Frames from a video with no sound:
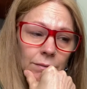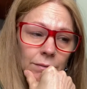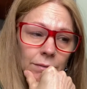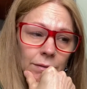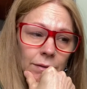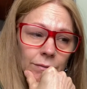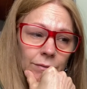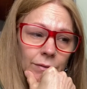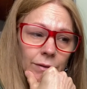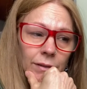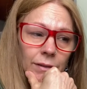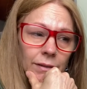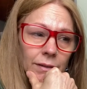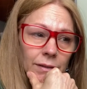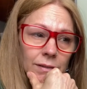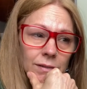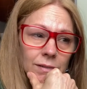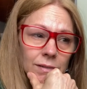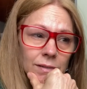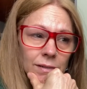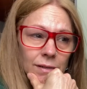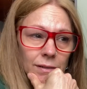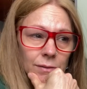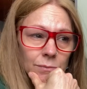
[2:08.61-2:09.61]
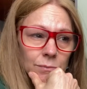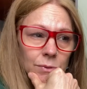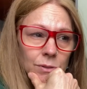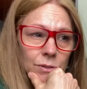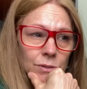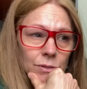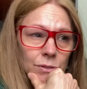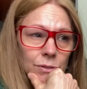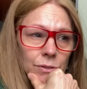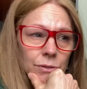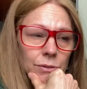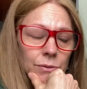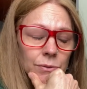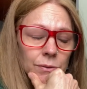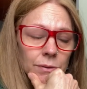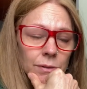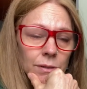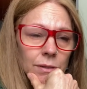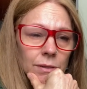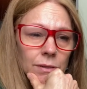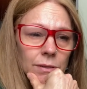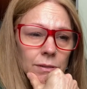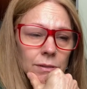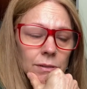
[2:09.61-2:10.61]
Everything I said was true and
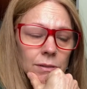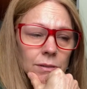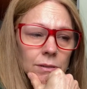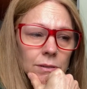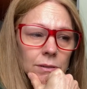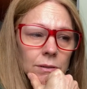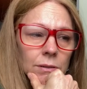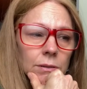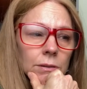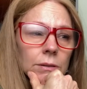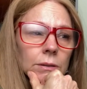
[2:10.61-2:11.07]
honest